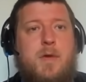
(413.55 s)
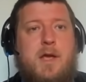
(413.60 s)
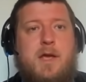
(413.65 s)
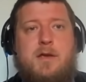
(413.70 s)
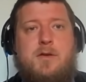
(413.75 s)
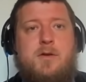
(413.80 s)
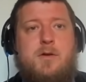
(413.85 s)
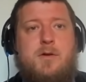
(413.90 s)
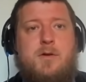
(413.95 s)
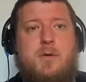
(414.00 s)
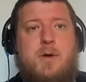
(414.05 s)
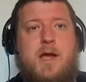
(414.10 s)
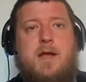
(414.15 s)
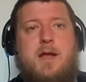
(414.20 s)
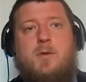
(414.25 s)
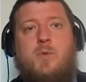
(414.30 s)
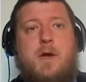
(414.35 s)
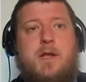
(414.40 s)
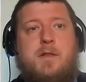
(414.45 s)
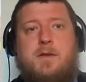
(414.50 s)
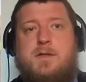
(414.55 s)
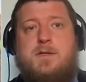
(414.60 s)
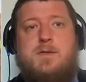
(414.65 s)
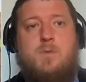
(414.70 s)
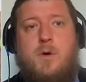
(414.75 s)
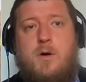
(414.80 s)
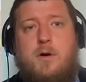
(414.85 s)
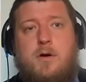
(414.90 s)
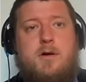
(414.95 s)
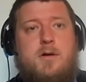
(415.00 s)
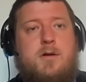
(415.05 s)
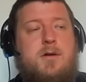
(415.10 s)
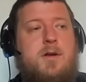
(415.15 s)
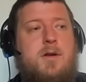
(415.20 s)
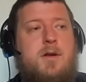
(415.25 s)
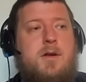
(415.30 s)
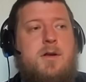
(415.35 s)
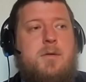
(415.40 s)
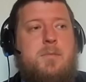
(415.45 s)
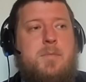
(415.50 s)
make Ukraine win this war,
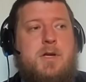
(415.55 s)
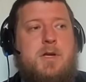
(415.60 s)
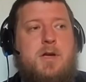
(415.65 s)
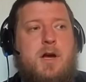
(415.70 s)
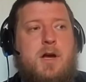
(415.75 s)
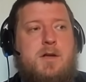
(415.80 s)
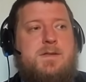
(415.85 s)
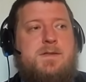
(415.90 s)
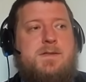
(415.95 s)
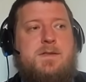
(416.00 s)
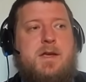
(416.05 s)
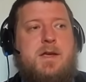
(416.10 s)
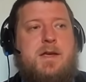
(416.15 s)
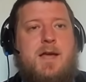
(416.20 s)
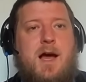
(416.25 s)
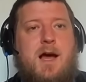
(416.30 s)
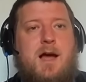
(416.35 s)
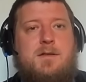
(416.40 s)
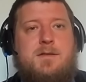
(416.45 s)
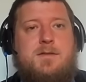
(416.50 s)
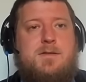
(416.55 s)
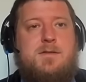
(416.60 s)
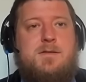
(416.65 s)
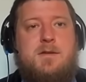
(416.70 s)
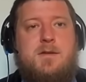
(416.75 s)
because they can't